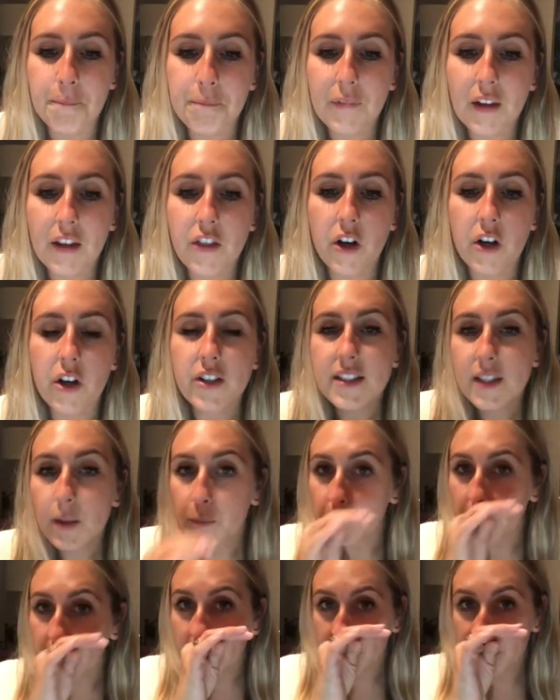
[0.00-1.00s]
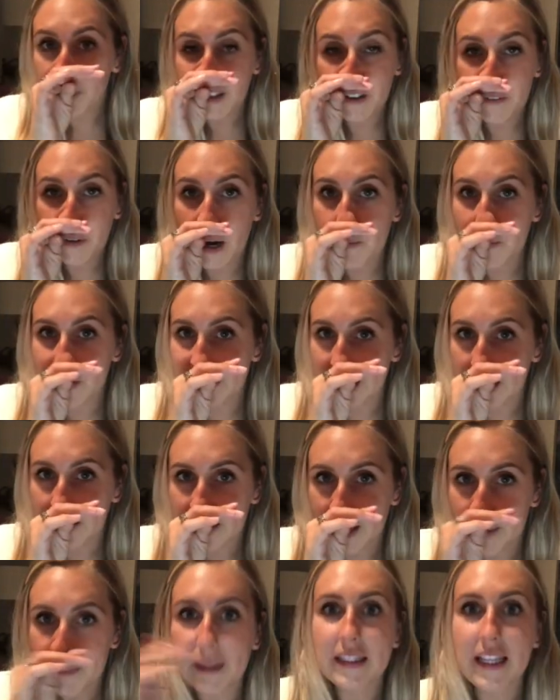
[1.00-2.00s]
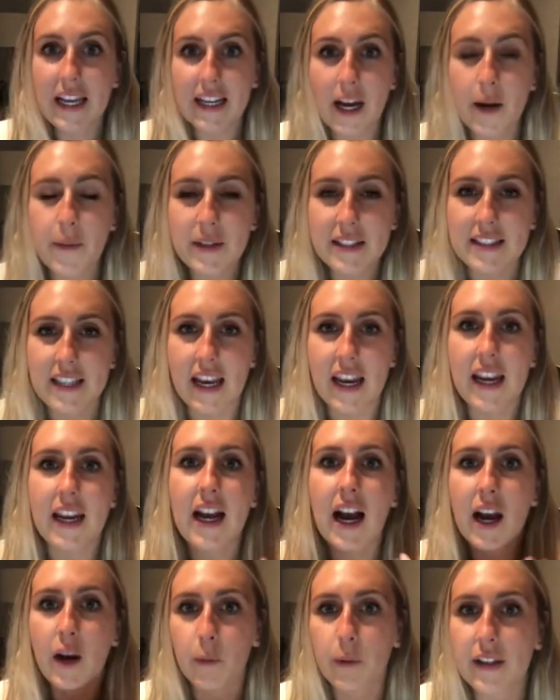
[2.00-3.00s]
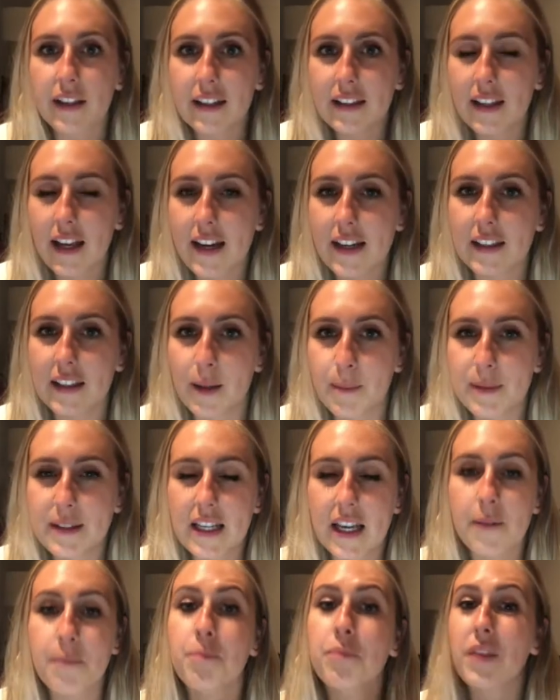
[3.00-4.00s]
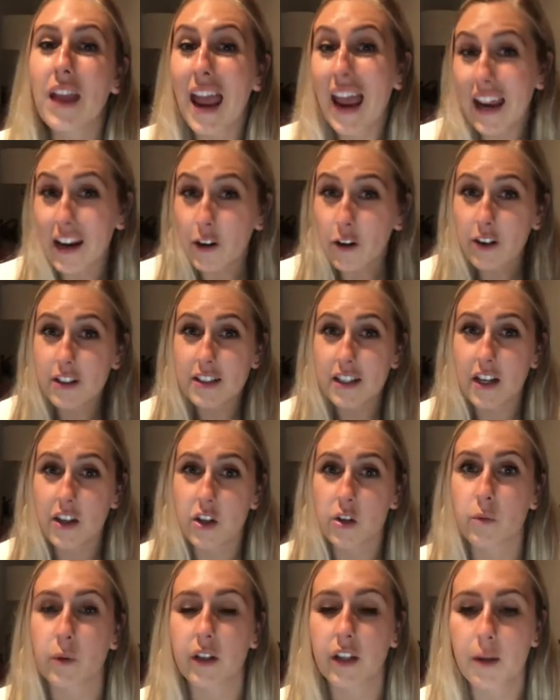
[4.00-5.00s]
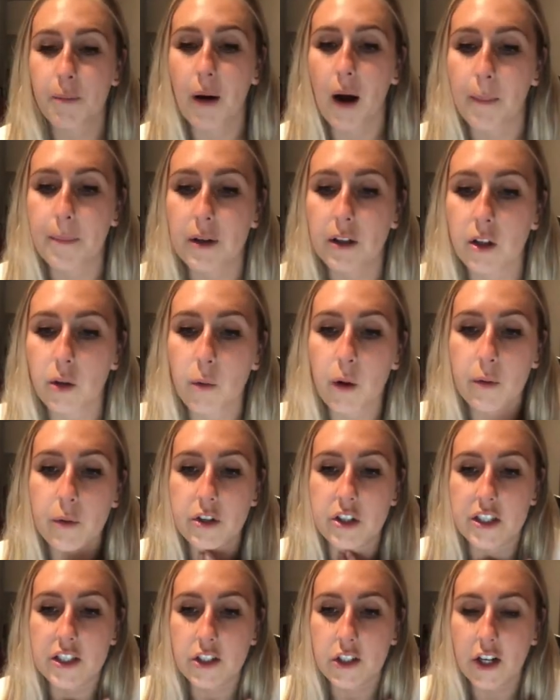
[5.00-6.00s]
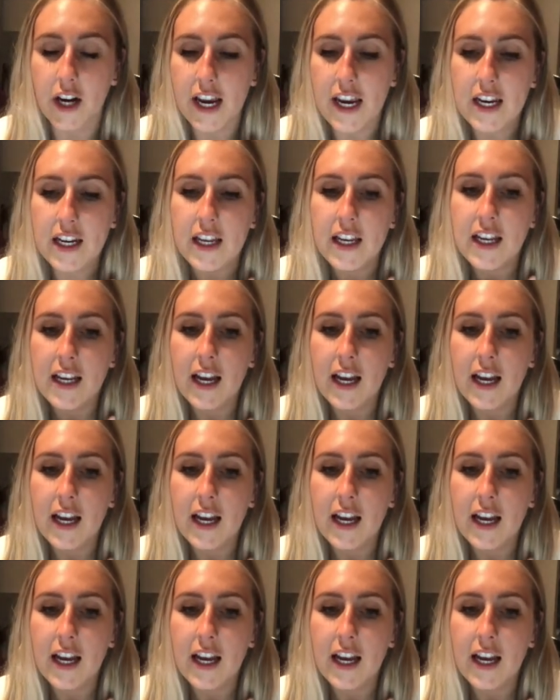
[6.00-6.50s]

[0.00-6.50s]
There are some really great ones out there, but like I was saying, I really like Libsyn. Anchor is another really popular one, which is great.